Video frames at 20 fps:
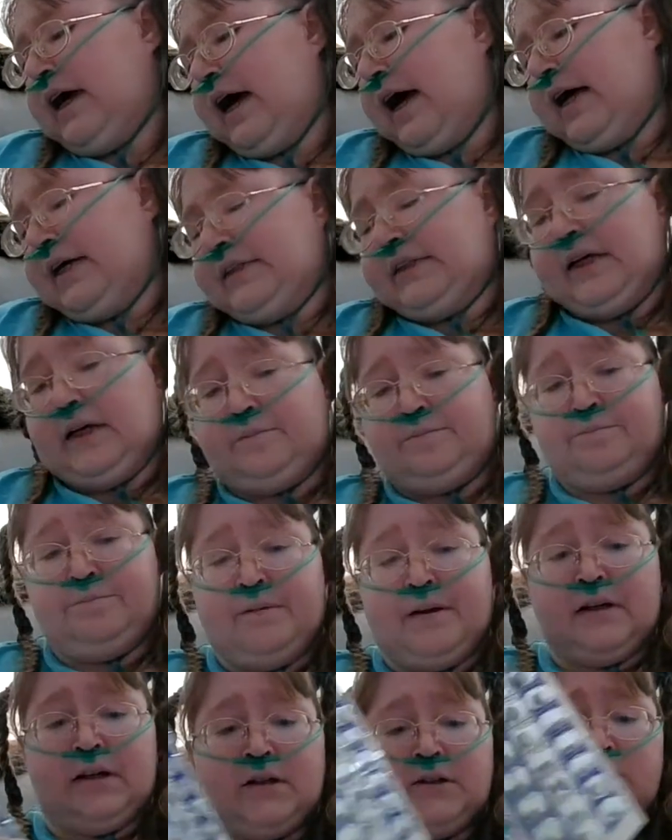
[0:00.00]
I take
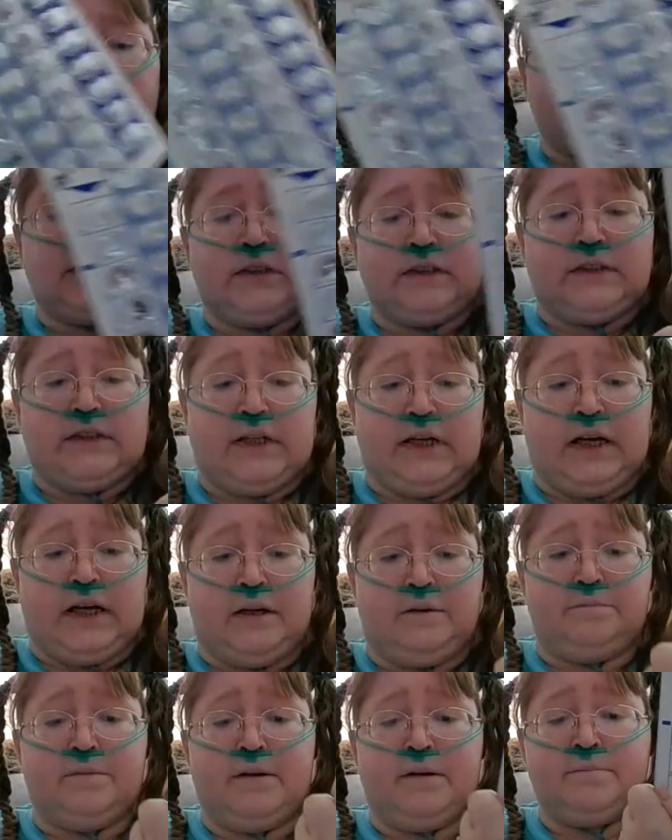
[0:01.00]
Midodrine to
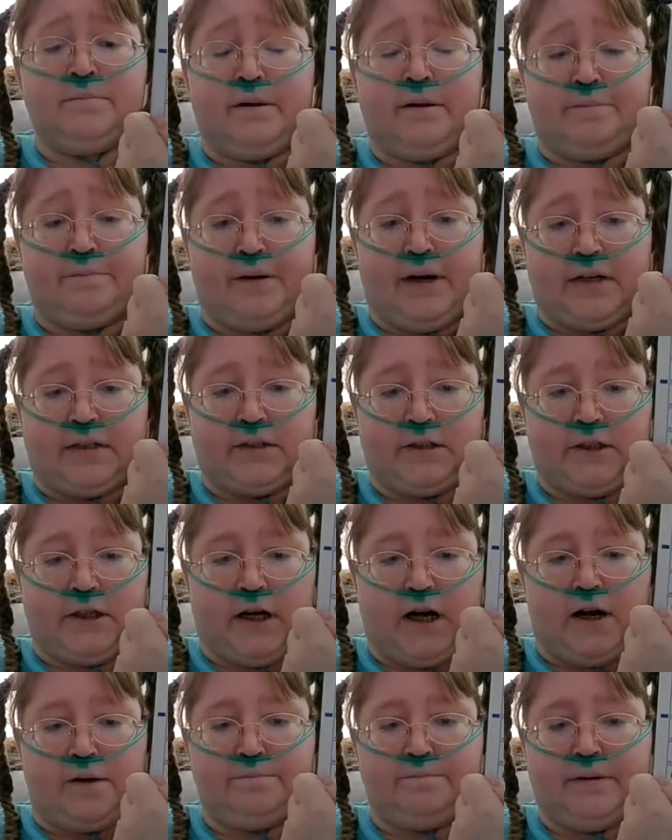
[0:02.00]
keep my blood pressure
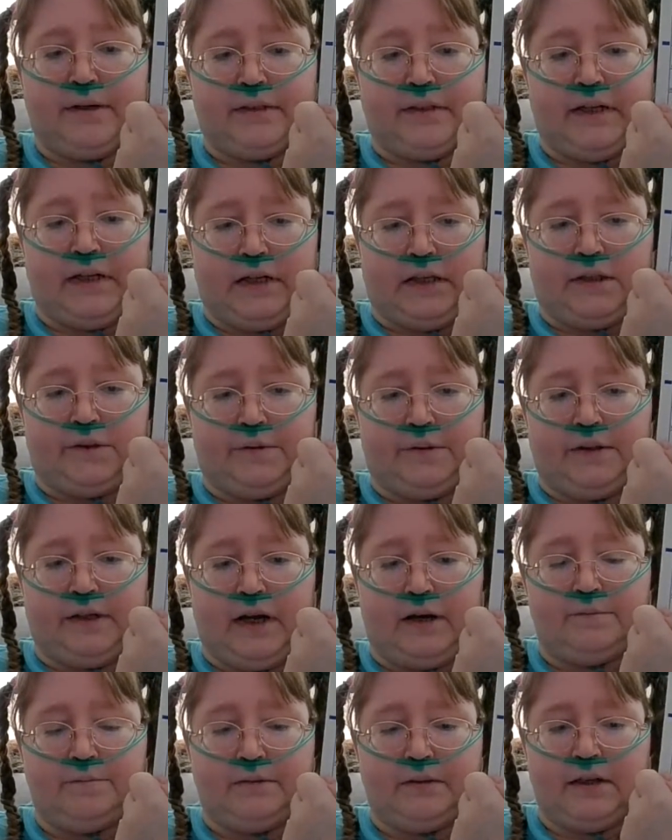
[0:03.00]
up. I take it 3
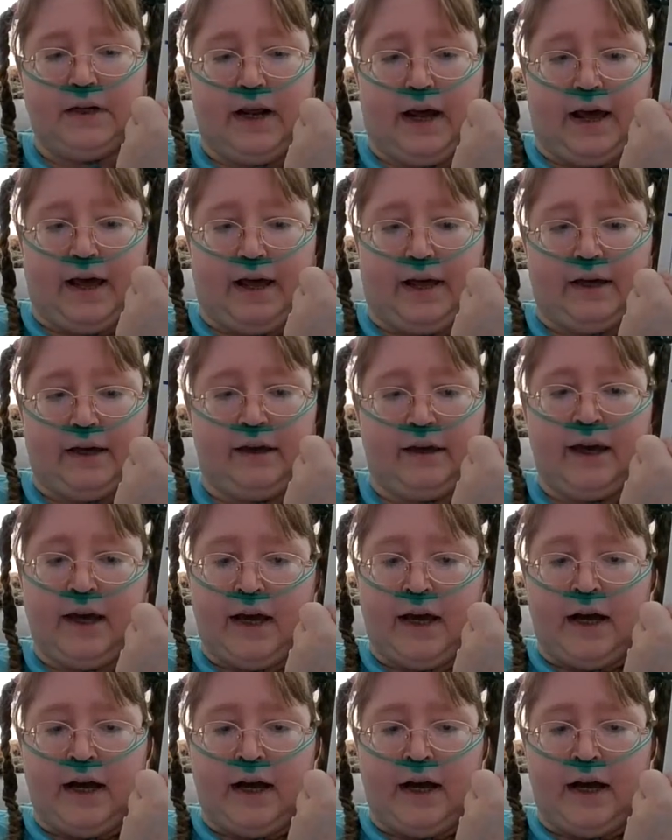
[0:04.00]
times a day.